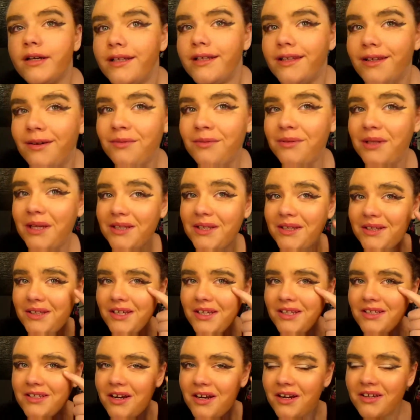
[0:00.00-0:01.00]
Don't think
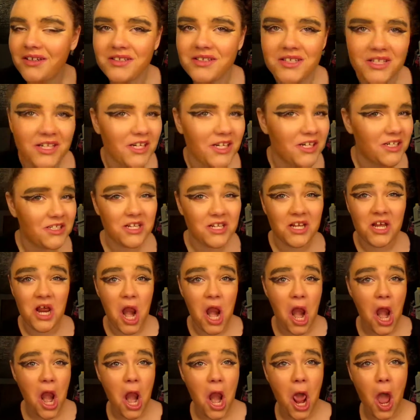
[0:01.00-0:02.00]
these are the tears.
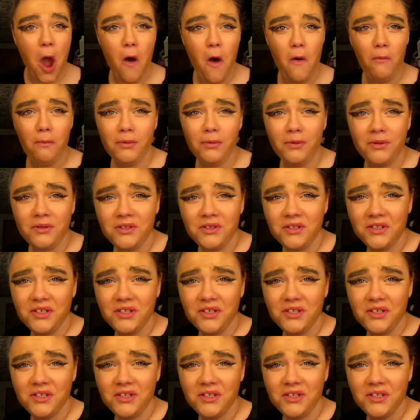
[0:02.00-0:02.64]
Nope.